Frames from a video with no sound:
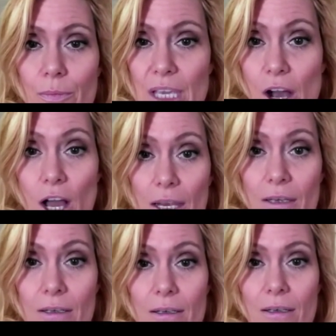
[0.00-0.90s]
be
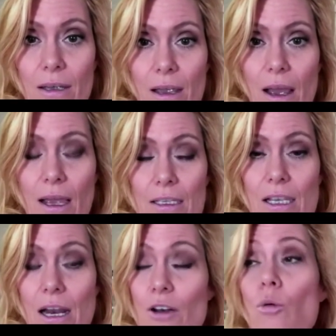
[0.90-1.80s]
gone. I
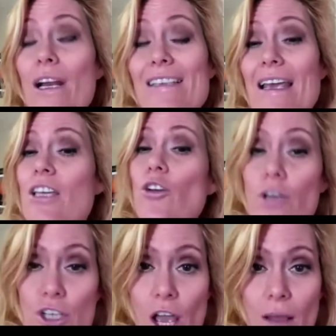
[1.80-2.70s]
said, I don't want to take
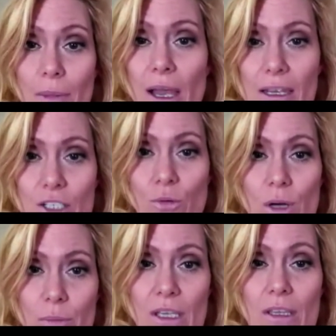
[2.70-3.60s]
your job. I just
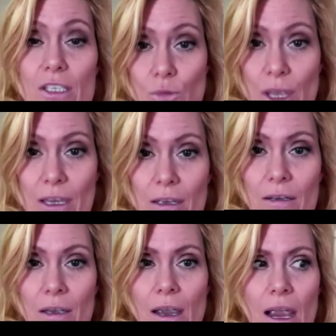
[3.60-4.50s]
want to be the swing.
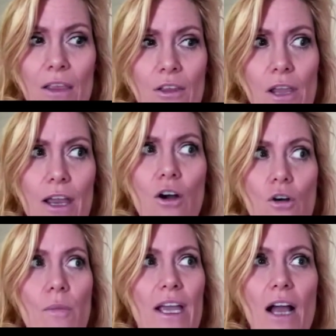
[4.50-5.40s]
And they're like,
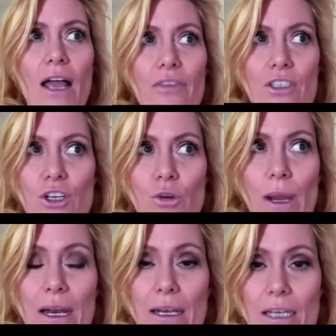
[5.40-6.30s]
oh my God, that's a
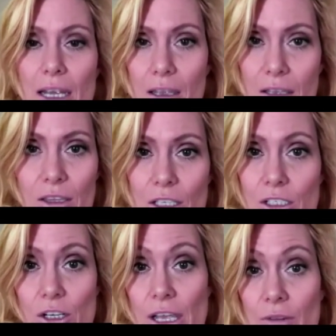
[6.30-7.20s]
great idea.
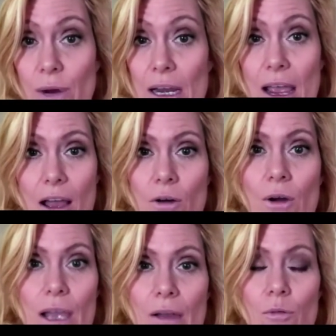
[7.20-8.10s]
Because they're like, right
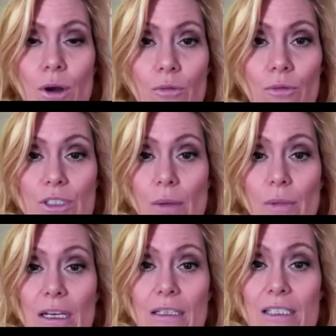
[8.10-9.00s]
now, when
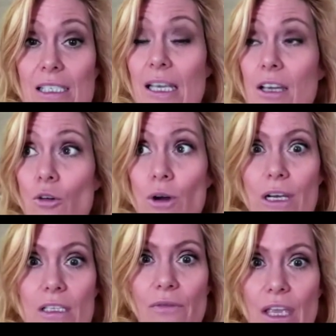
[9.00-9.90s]
somebody's sick or
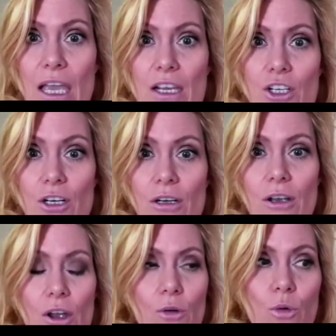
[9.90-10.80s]
needs a vacation,
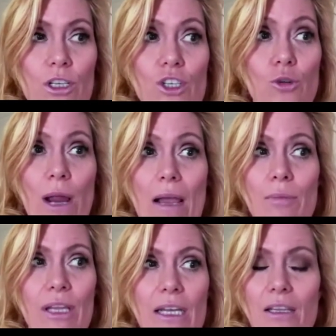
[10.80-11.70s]
we're
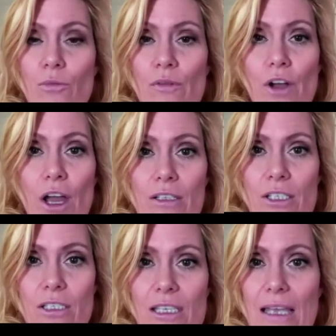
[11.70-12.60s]
scrambling, and then we've got
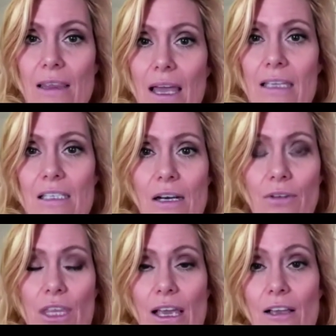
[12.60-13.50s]
to set lights and
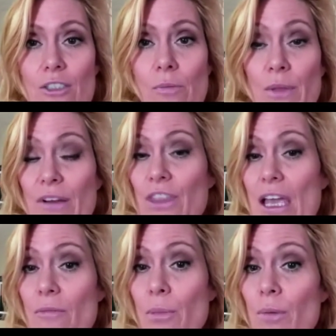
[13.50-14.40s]
everything else. But if
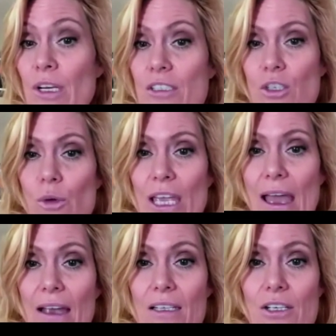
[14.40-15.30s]
they had a permanent
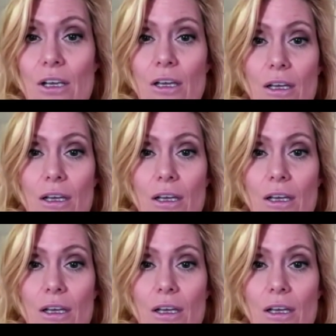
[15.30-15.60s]
swing act,